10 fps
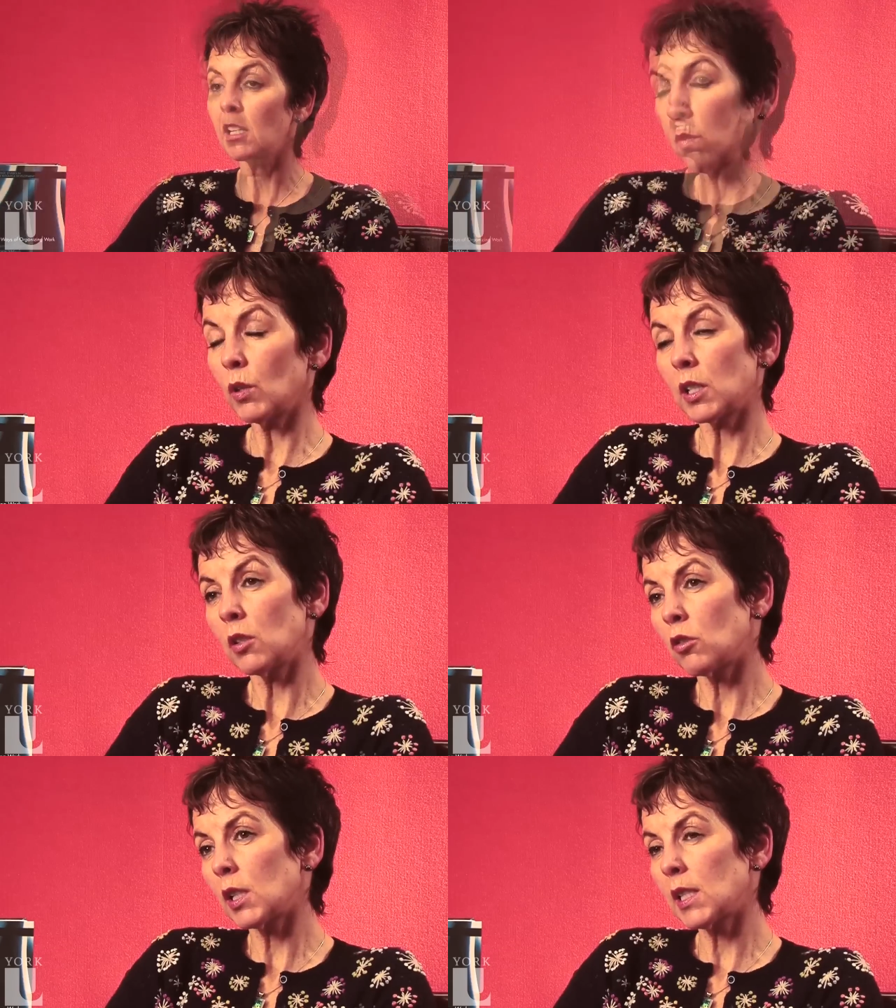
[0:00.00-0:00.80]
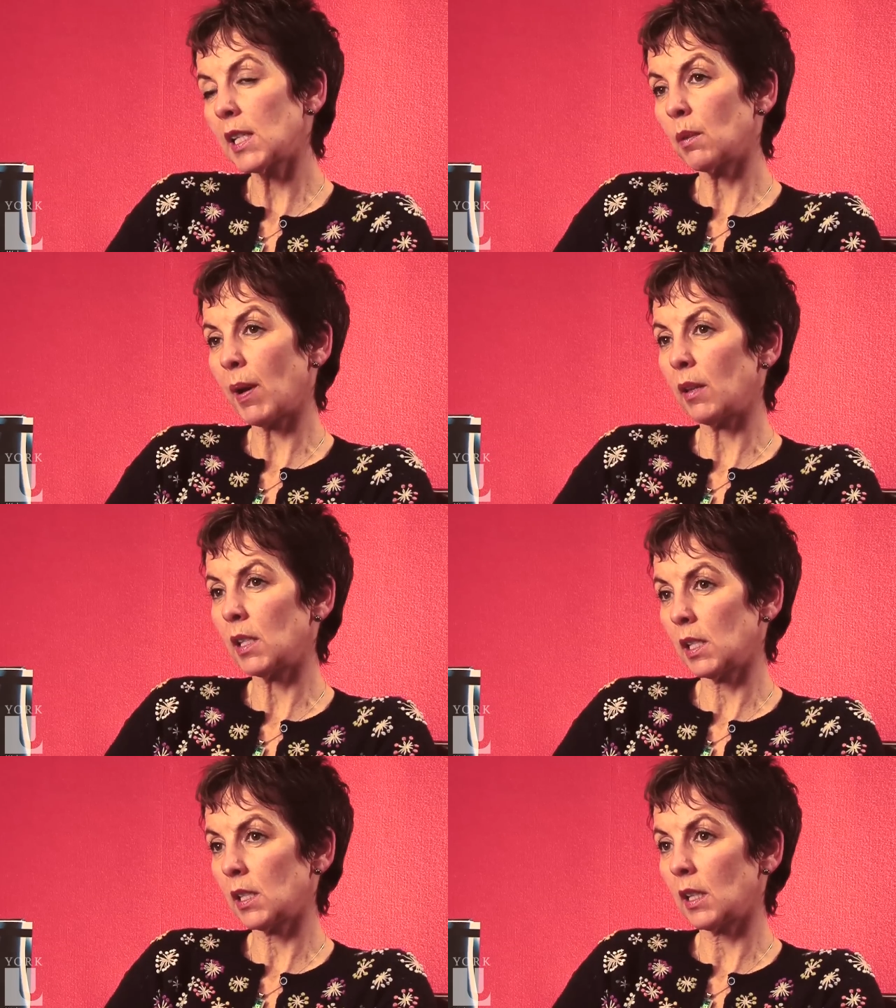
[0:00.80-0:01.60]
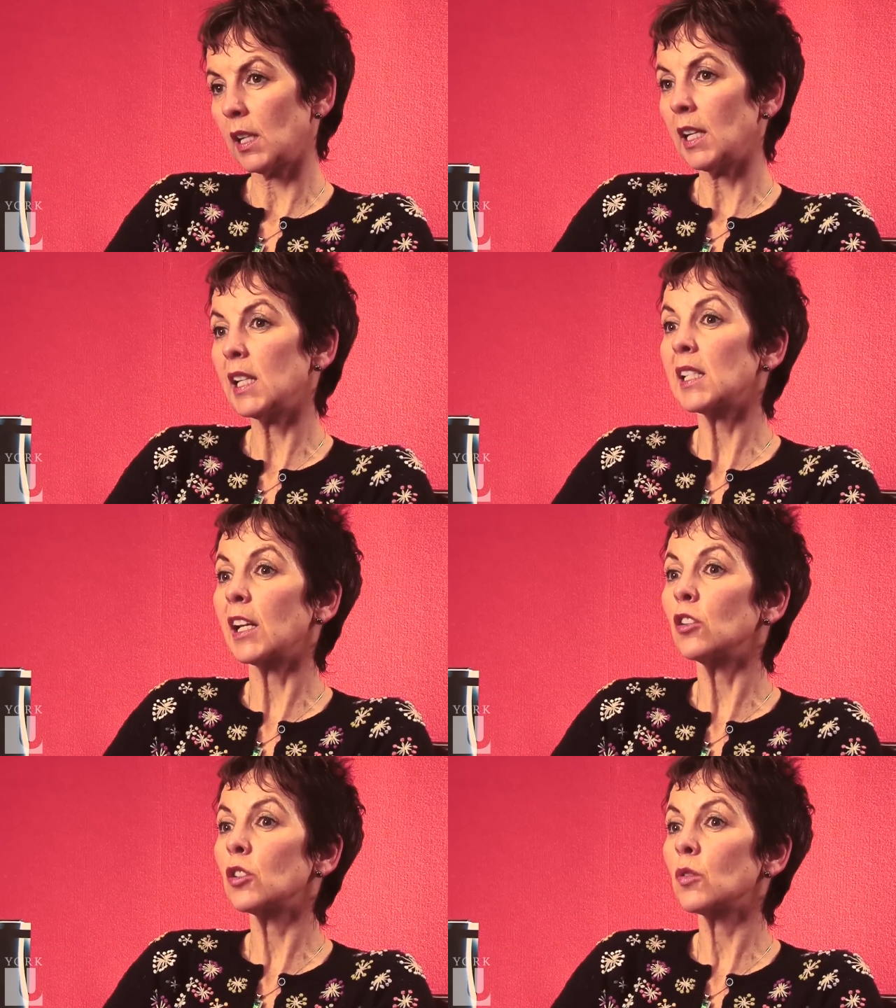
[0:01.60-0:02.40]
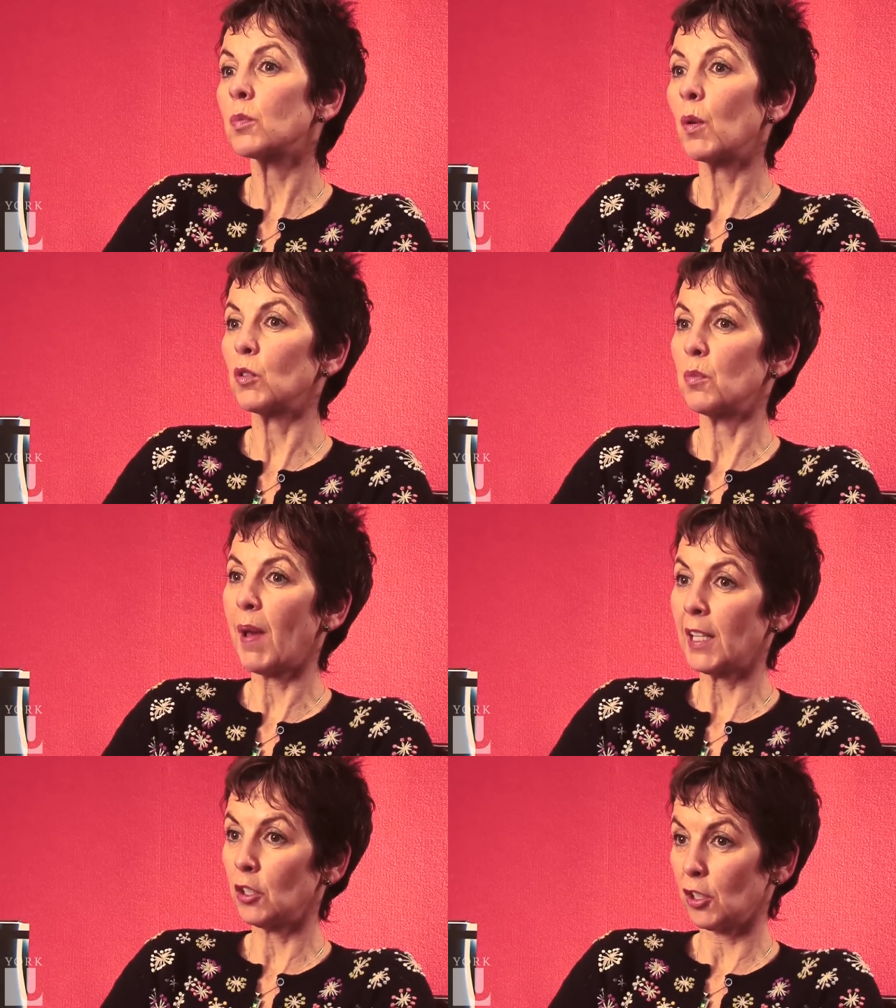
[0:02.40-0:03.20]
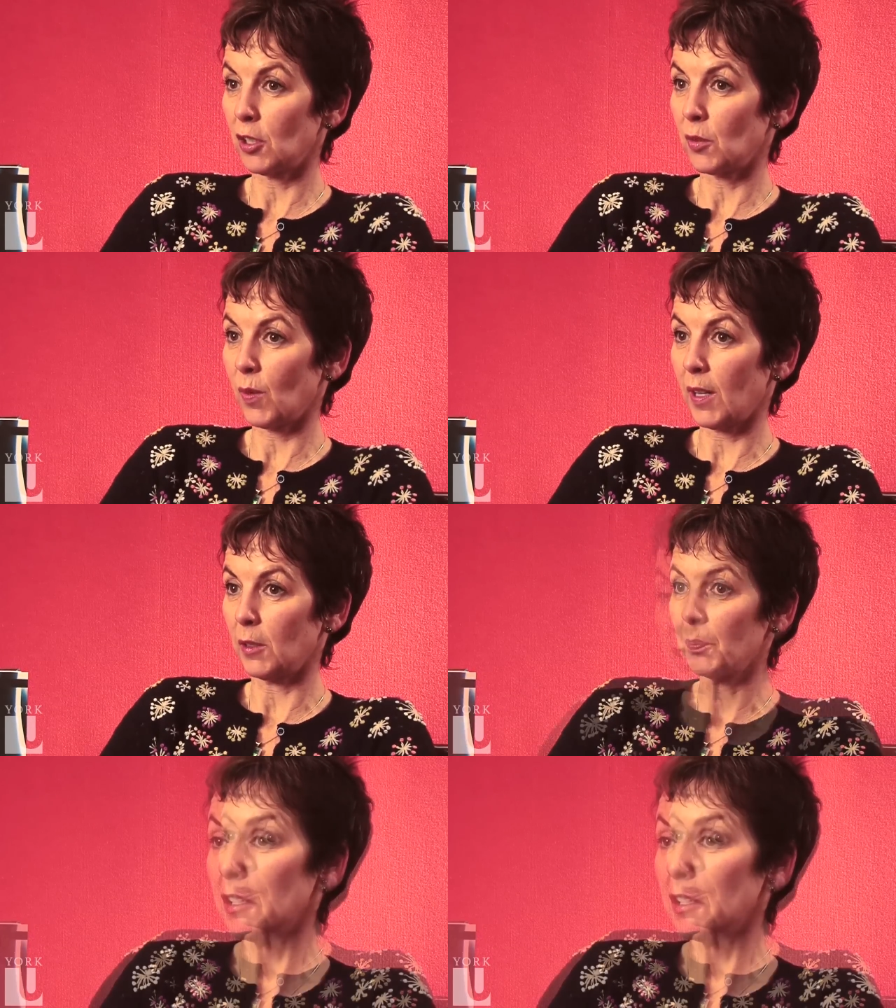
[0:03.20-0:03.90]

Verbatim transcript: And what's interesting about this study is I also spoke to managers as well.